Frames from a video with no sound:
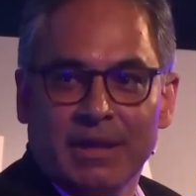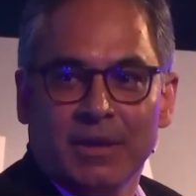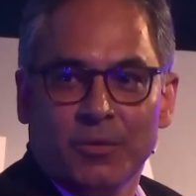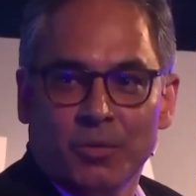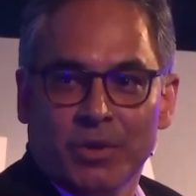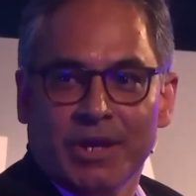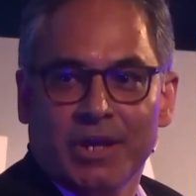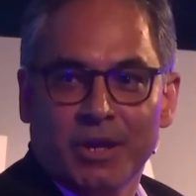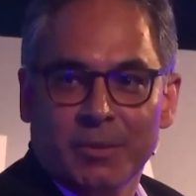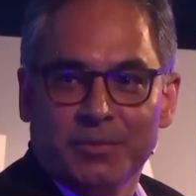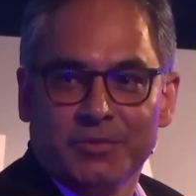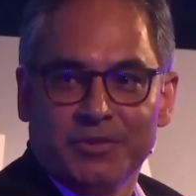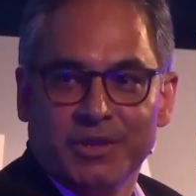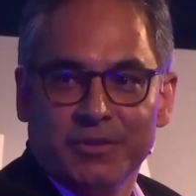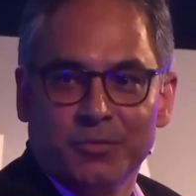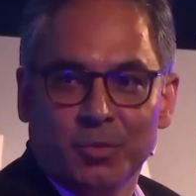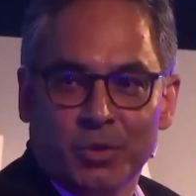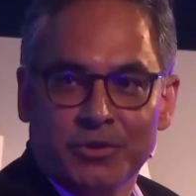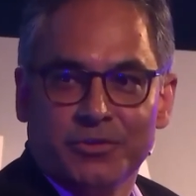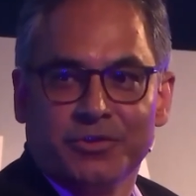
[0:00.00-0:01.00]
What helps
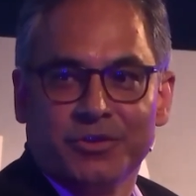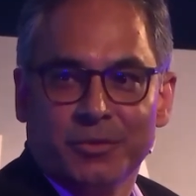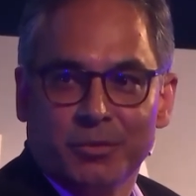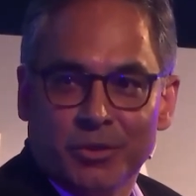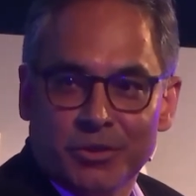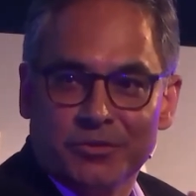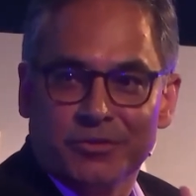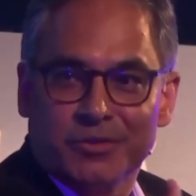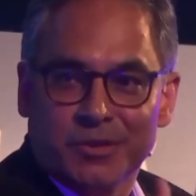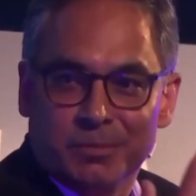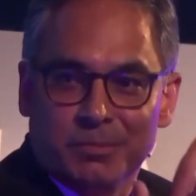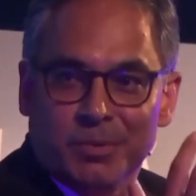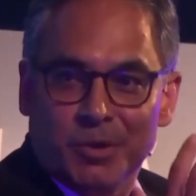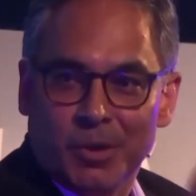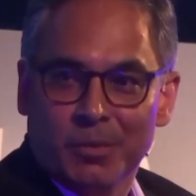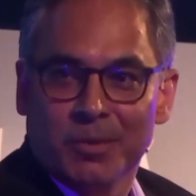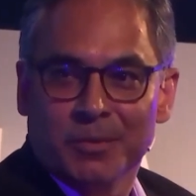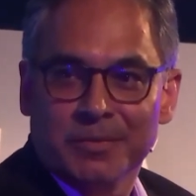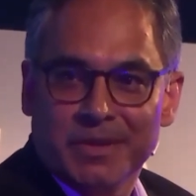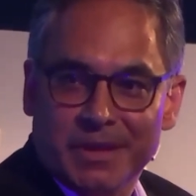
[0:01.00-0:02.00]
is what's the
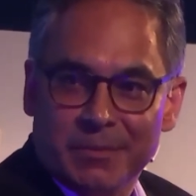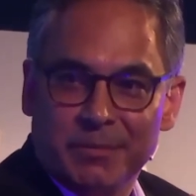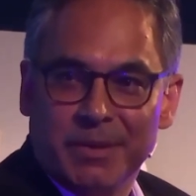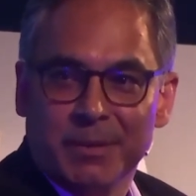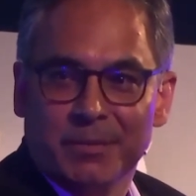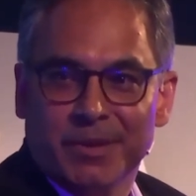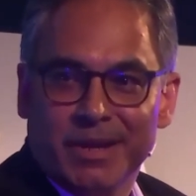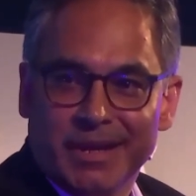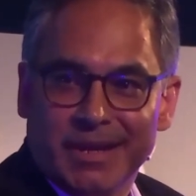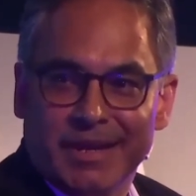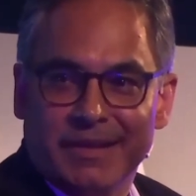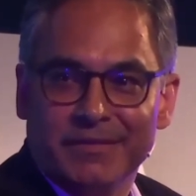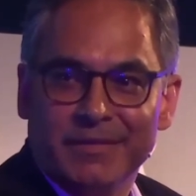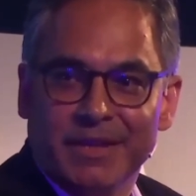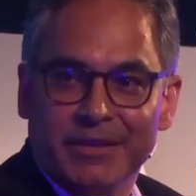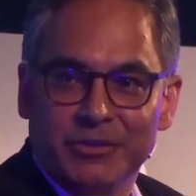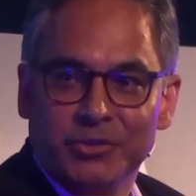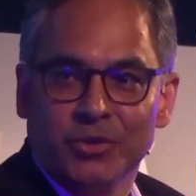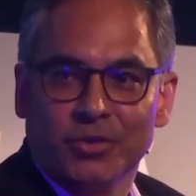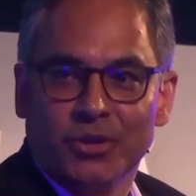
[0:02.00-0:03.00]
problem that people have
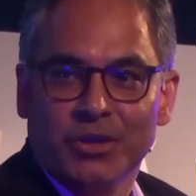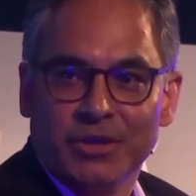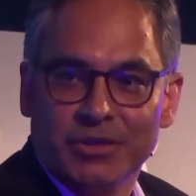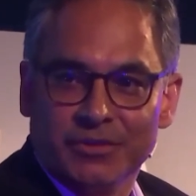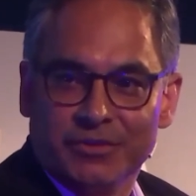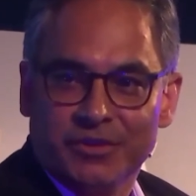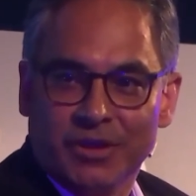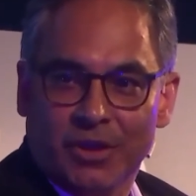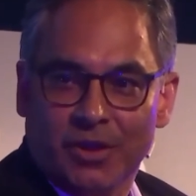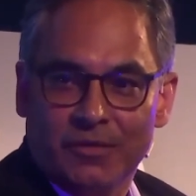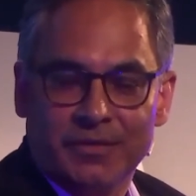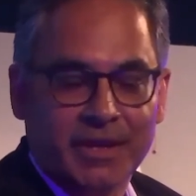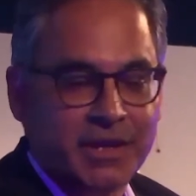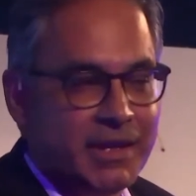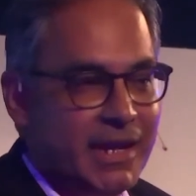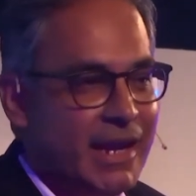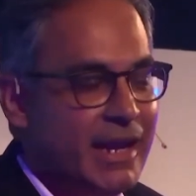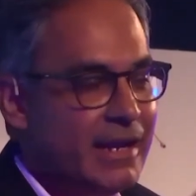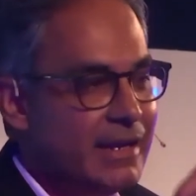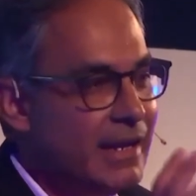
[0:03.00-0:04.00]
that you're going to solve,
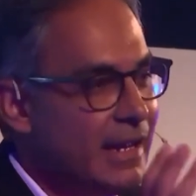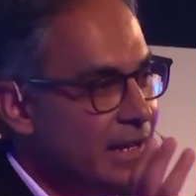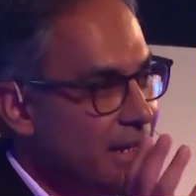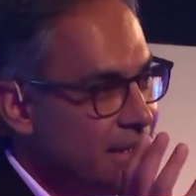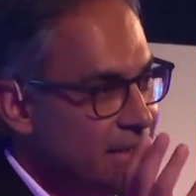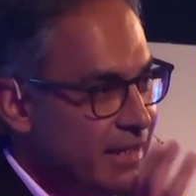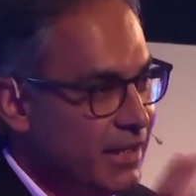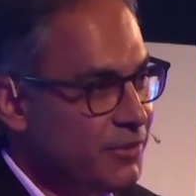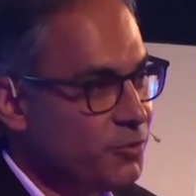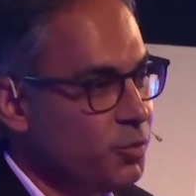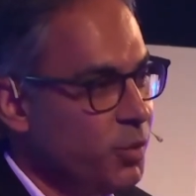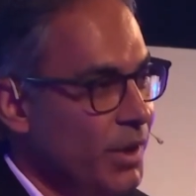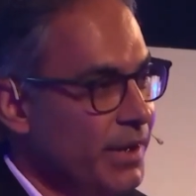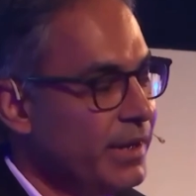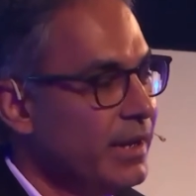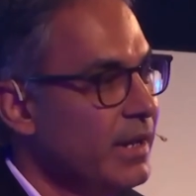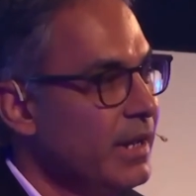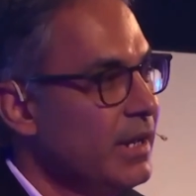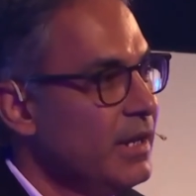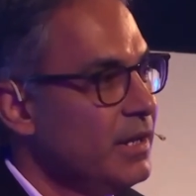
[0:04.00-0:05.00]
and that's one.
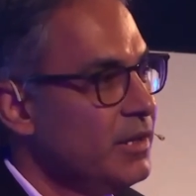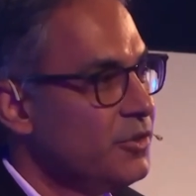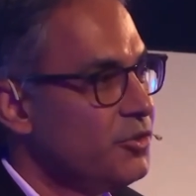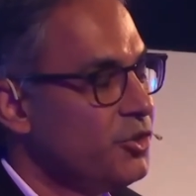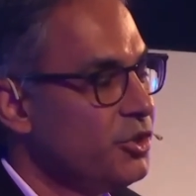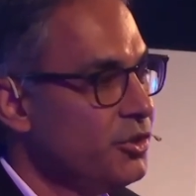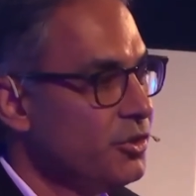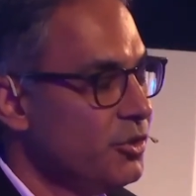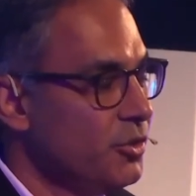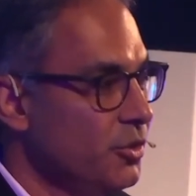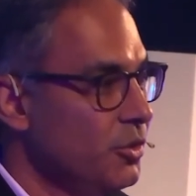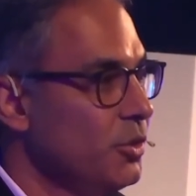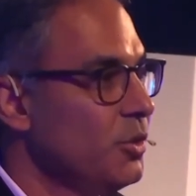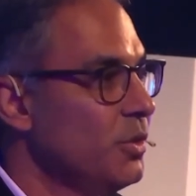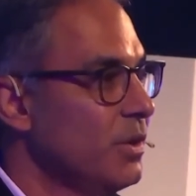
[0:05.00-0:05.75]
2,